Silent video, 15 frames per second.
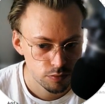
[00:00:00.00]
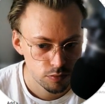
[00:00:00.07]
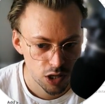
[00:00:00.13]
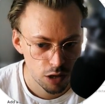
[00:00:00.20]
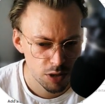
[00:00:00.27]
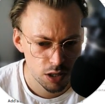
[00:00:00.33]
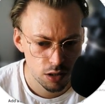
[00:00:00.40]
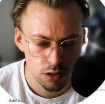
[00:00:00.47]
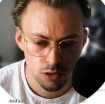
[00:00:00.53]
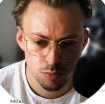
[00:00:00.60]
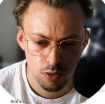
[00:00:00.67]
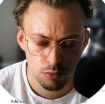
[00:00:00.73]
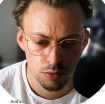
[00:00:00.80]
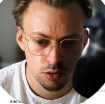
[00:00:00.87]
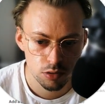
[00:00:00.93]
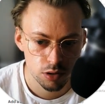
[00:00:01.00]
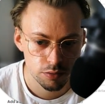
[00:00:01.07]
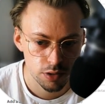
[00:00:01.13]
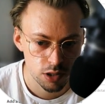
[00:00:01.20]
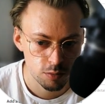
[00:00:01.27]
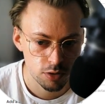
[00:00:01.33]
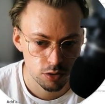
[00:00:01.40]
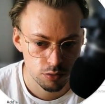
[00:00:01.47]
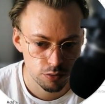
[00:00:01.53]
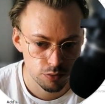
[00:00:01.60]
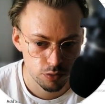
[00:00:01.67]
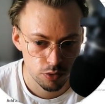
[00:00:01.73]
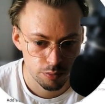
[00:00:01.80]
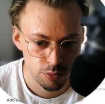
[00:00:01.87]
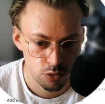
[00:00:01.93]
I mean, it's probably only visible to
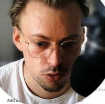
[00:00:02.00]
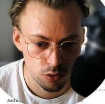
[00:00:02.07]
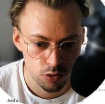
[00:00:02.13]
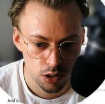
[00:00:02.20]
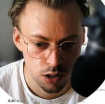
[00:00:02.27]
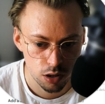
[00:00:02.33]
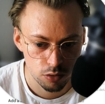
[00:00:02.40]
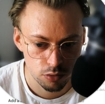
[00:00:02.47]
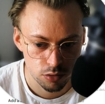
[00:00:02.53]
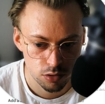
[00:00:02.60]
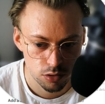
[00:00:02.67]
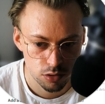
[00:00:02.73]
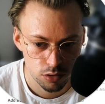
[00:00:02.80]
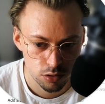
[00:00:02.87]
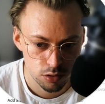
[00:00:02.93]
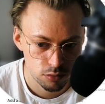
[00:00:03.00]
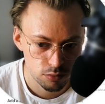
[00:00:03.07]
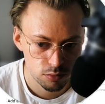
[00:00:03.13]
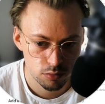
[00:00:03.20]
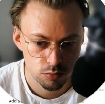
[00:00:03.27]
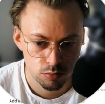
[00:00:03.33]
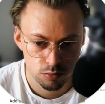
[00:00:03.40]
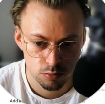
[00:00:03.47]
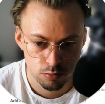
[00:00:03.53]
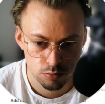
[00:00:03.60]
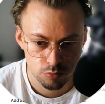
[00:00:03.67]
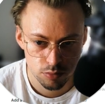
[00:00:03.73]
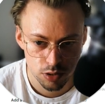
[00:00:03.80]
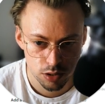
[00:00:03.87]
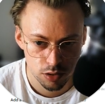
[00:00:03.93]
for pro accounts,
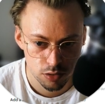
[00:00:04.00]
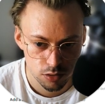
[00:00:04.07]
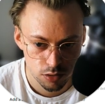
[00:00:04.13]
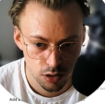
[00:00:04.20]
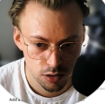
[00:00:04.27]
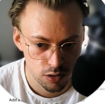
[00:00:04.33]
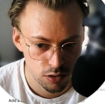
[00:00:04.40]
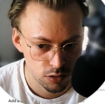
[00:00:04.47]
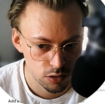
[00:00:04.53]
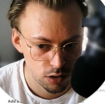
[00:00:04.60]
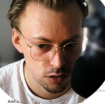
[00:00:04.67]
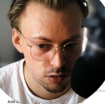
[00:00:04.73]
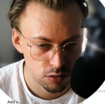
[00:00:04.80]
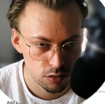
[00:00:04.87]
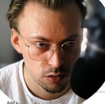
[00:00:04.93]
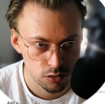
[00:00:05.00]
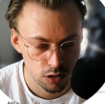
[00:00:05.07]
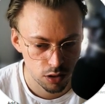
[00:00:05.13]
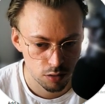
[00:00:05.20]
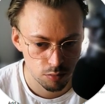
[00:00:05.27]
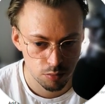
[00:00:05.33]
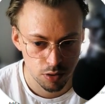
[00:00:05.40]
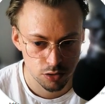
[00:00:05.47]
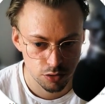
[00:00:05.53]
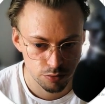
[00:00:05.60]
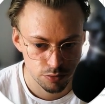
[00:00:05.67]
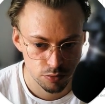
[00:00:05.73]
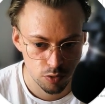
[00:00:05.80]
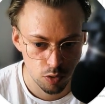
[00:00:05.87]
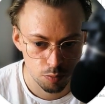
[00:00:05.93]
because I guess there's like a bunch of
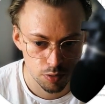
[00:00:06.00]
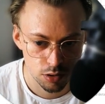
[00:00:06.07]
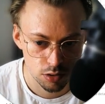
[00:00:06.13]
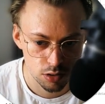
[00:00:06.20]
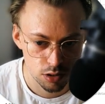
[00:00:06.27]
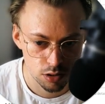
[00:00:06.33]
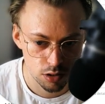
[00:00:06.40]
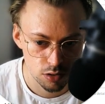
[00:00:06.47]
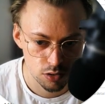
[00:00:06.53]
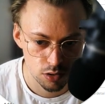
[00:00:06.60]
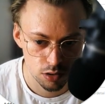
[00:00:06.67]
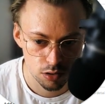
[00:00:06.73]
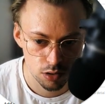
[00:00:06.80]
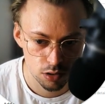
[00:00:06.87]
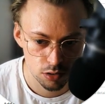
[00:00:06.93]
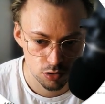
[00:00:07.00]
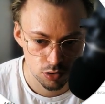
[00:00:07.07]
open tickets and they